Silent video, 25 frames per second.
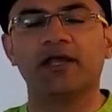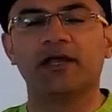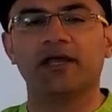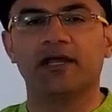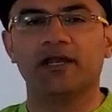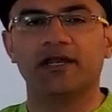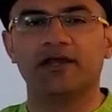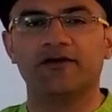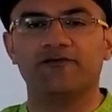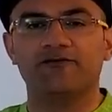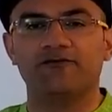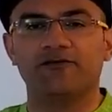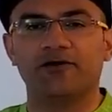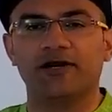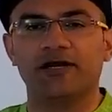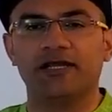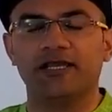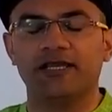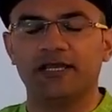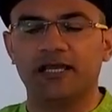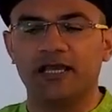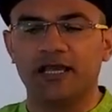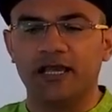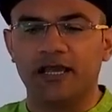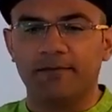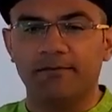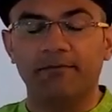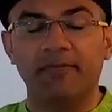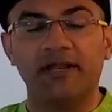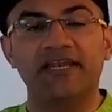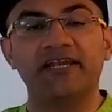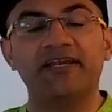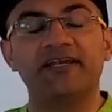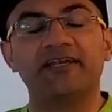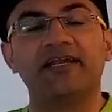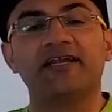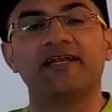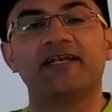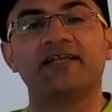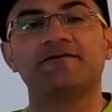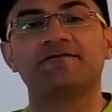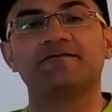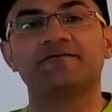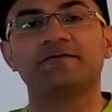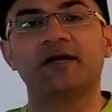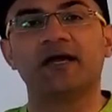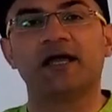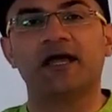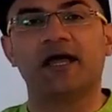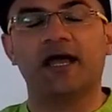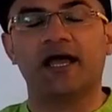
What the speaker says: in a very meditative